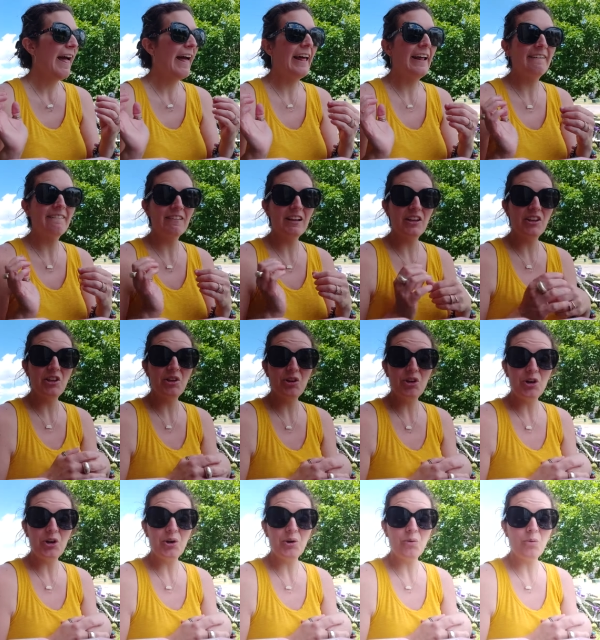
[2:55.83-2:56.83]
and let you
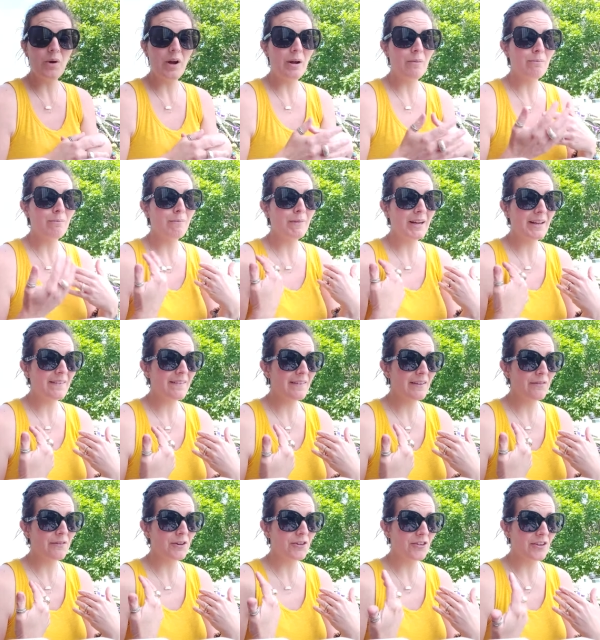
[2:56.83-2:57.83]
know what my
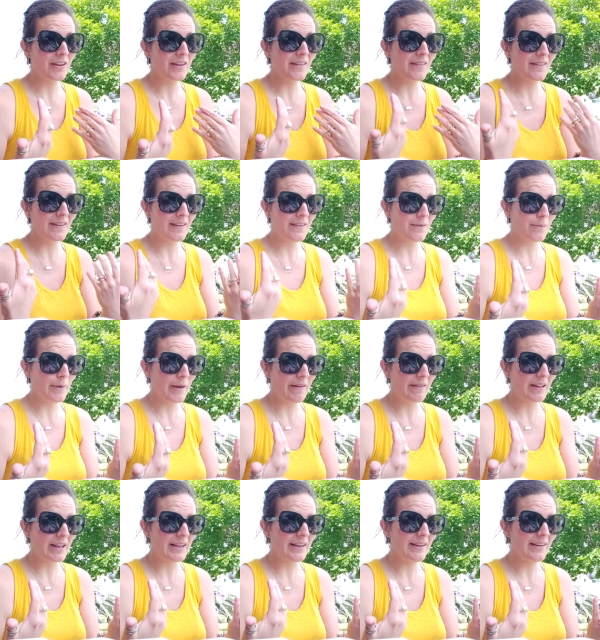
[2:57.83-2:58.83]
sniffer says they
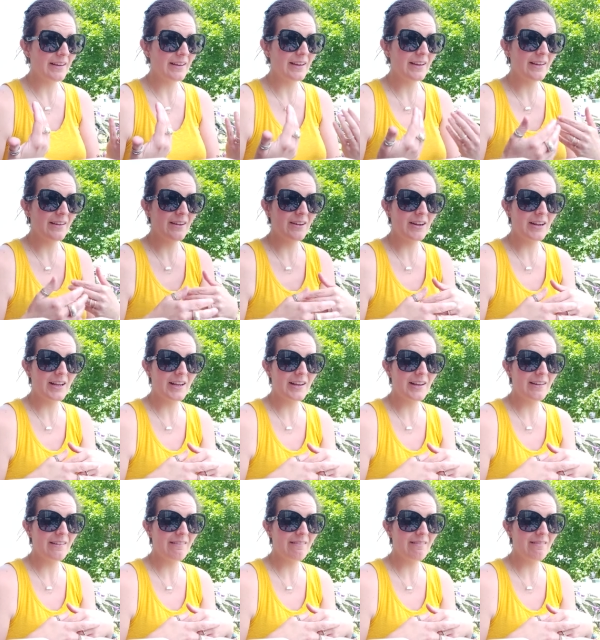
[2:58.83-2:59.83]
smell like and
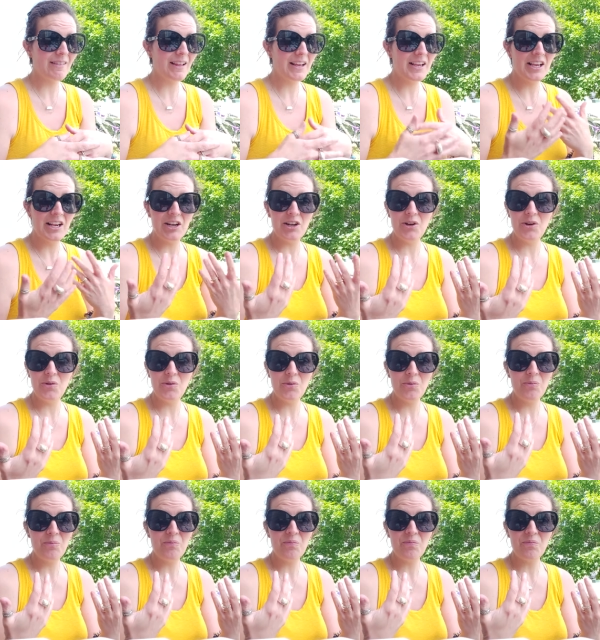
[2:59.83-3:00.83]
uh, let you
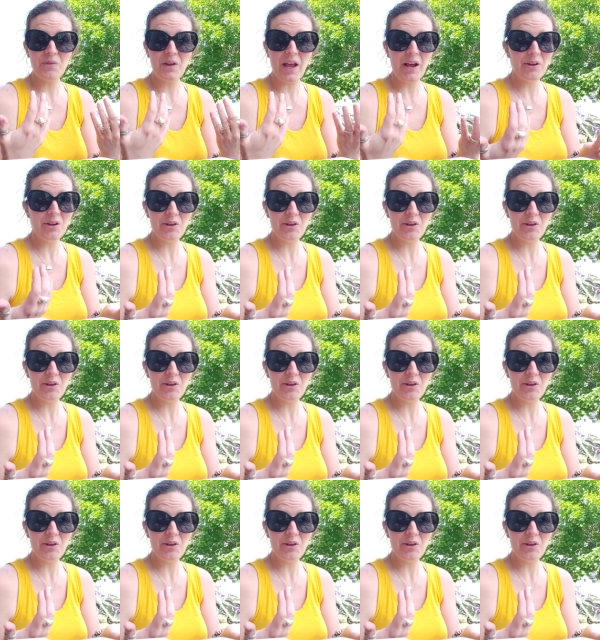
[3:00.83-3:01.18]
know how